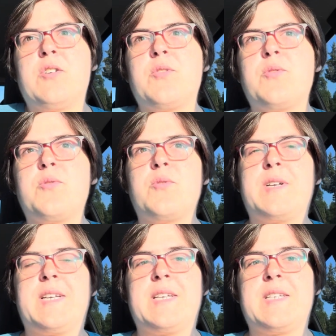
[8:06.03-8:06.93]
who
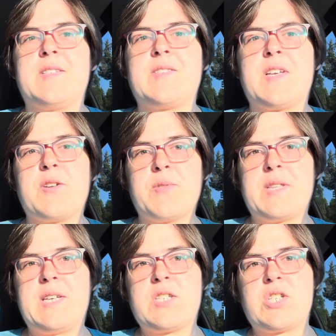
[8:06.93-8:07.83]
is in a
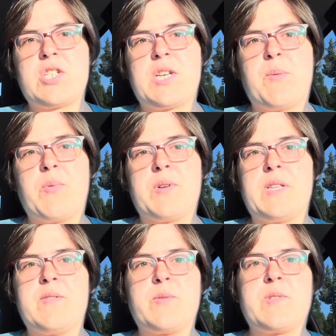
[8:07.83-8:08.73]
relationship or
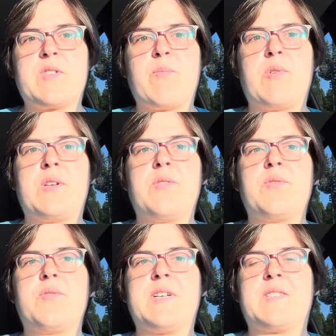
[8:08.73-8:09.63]
lives with someone
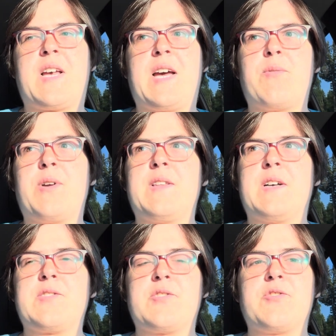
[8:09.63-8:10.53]
who has had weight
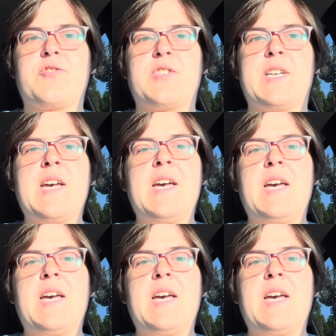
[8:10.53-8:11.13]
loss surgery